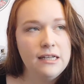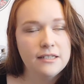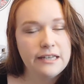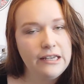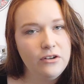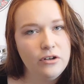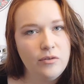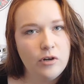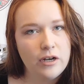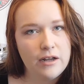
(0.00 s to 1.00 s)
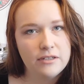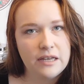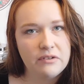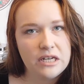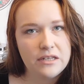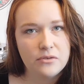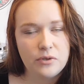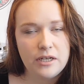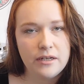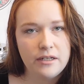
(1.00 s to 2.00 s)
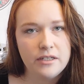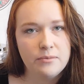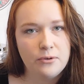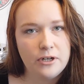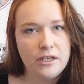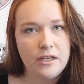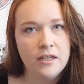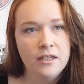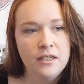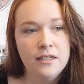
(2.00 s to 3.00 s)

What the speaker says: Saying you're going to work out 7 days a week is pretty